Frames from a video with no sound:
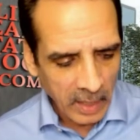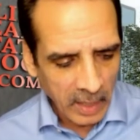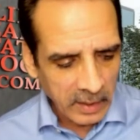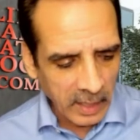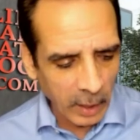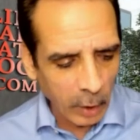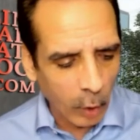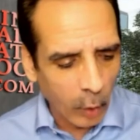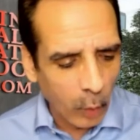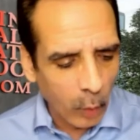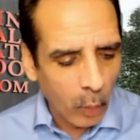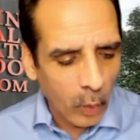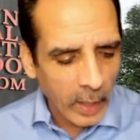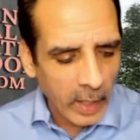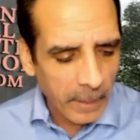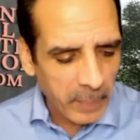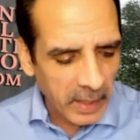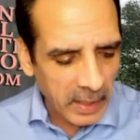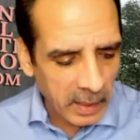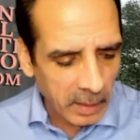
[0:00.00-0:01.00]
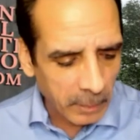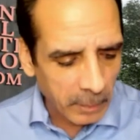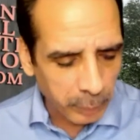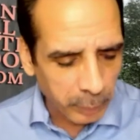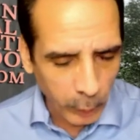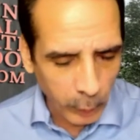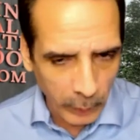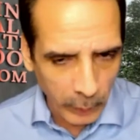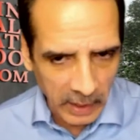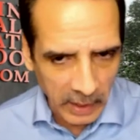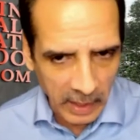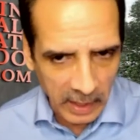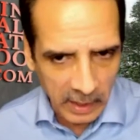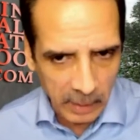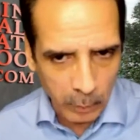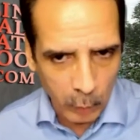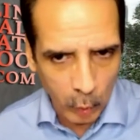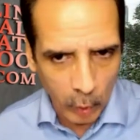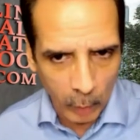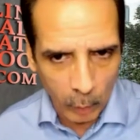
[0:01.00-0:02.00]
They don't want to be an employee
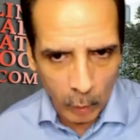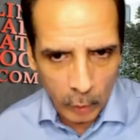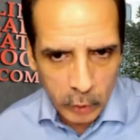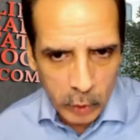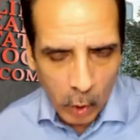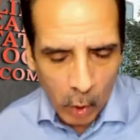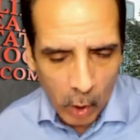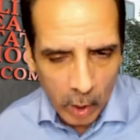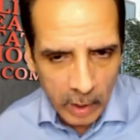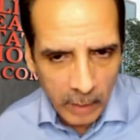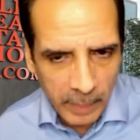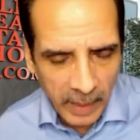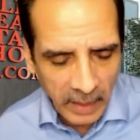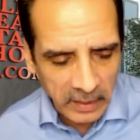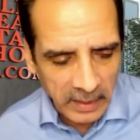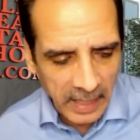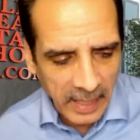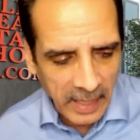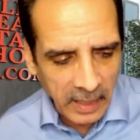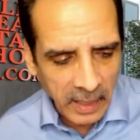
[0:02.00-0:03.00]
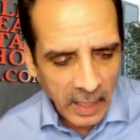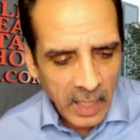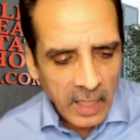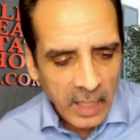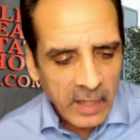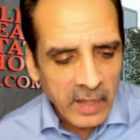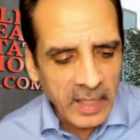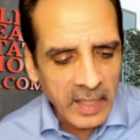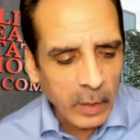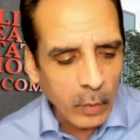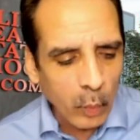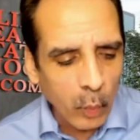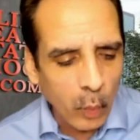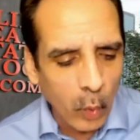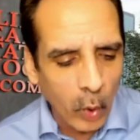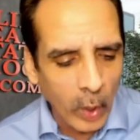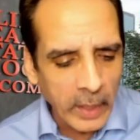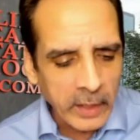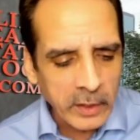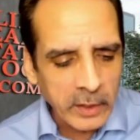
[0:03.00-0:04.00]
anymore. We'll talk about that. They
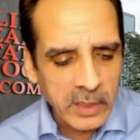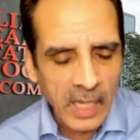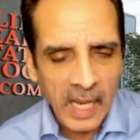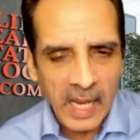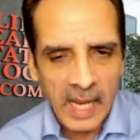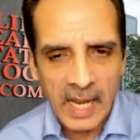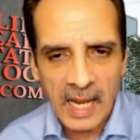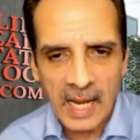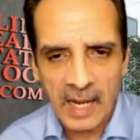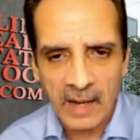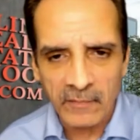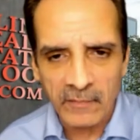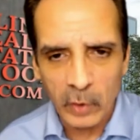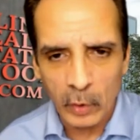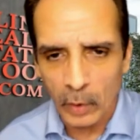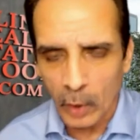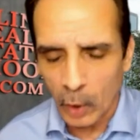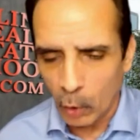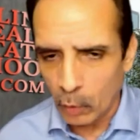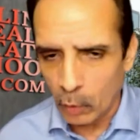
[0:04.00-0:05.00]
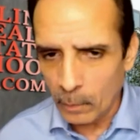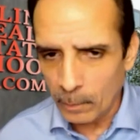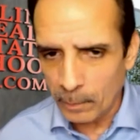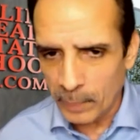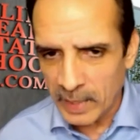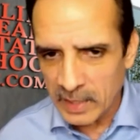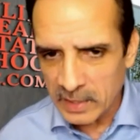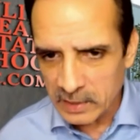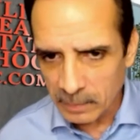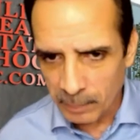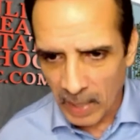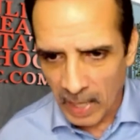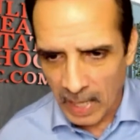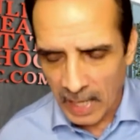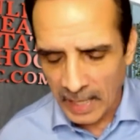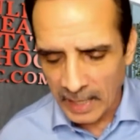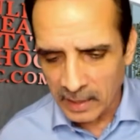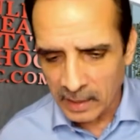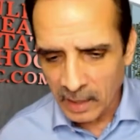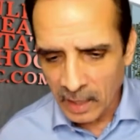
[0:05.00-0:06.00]
want to have their own piece of
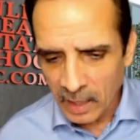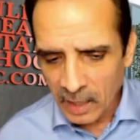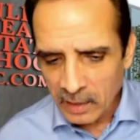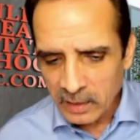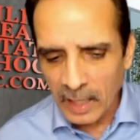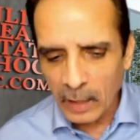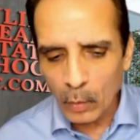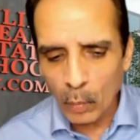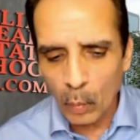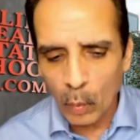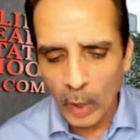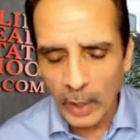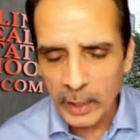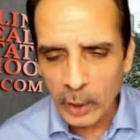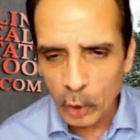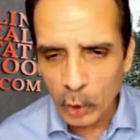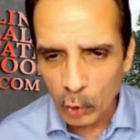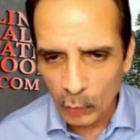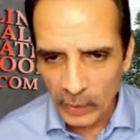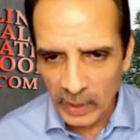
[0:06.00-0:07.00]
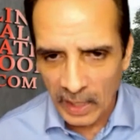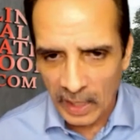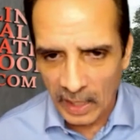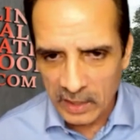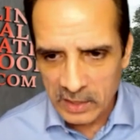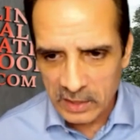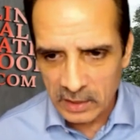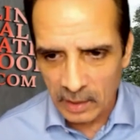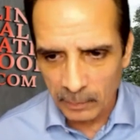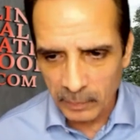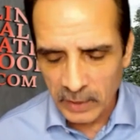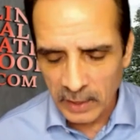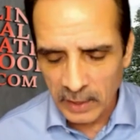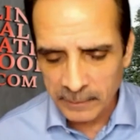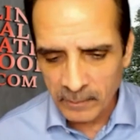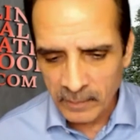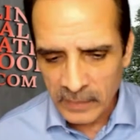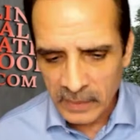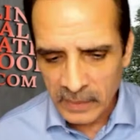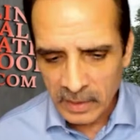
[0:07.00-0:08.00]
pie. They want to create
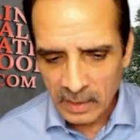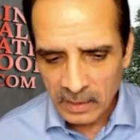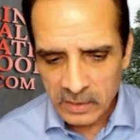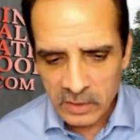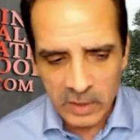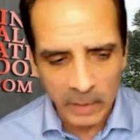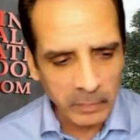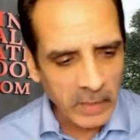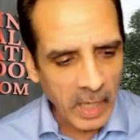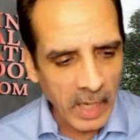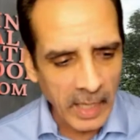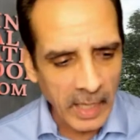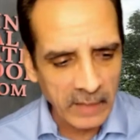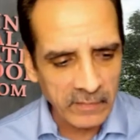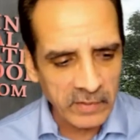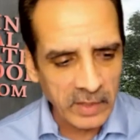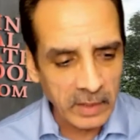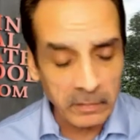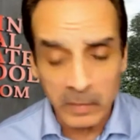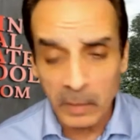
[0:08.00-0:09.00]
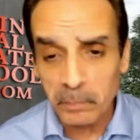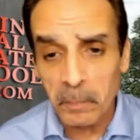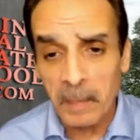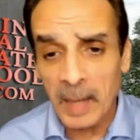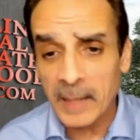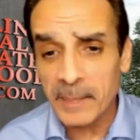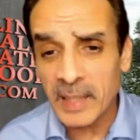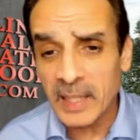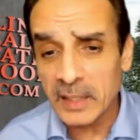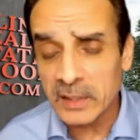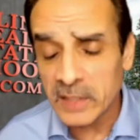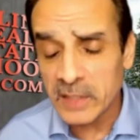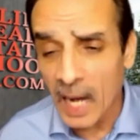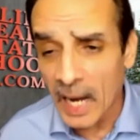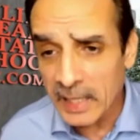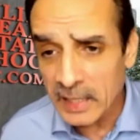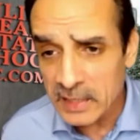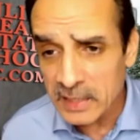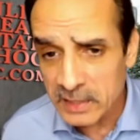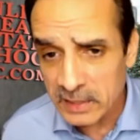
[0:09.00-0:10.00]
something, some kind, maybe a
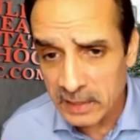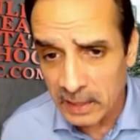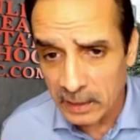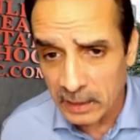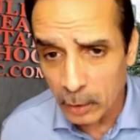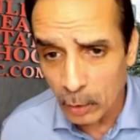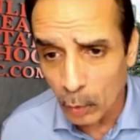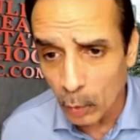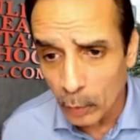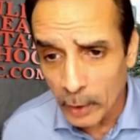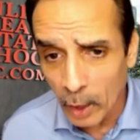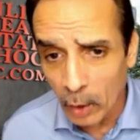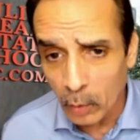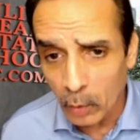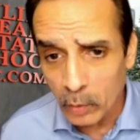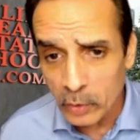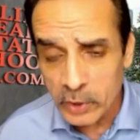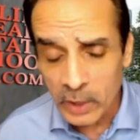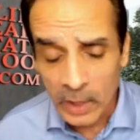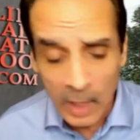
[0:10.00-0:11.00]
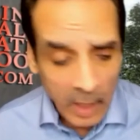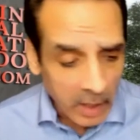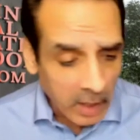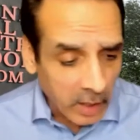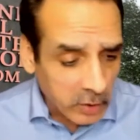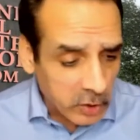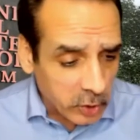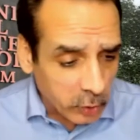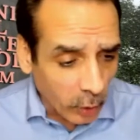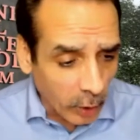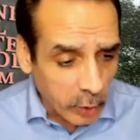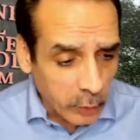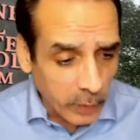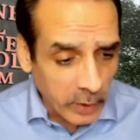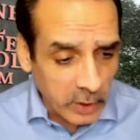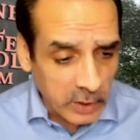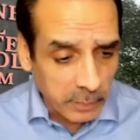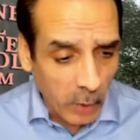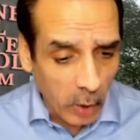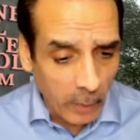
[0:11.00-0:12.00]
dynasty, who knows? Starts with
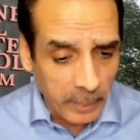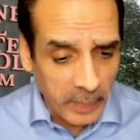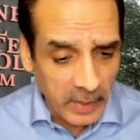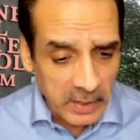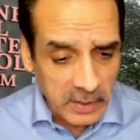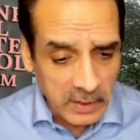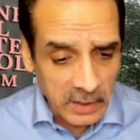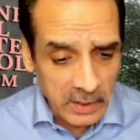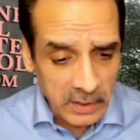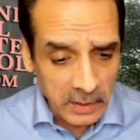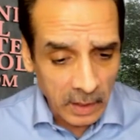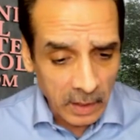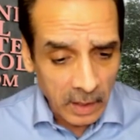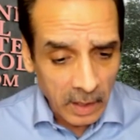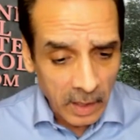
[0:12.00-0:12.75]
a small business,